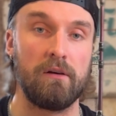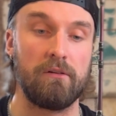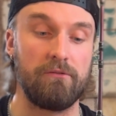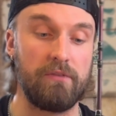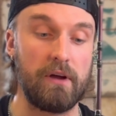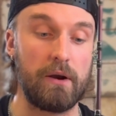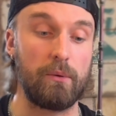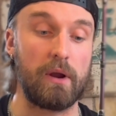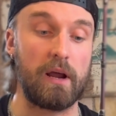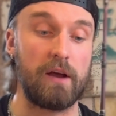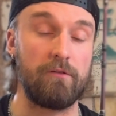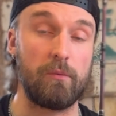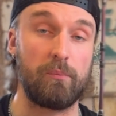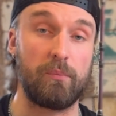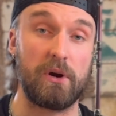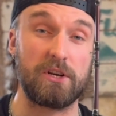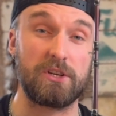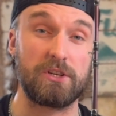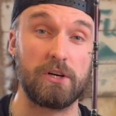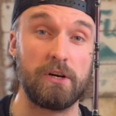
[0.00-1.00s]
very heavy
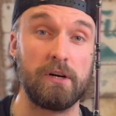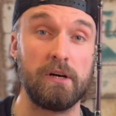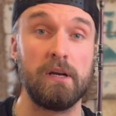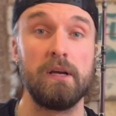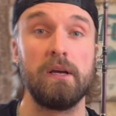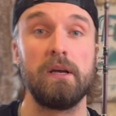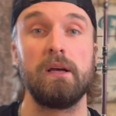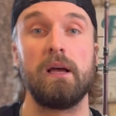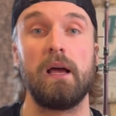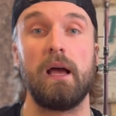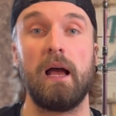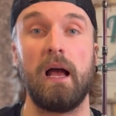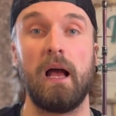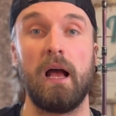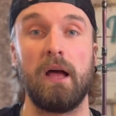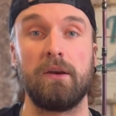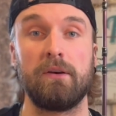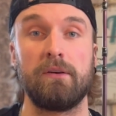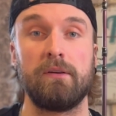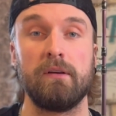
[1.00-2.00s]
pressure
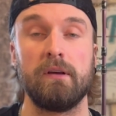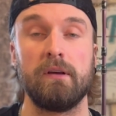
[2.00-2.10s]
and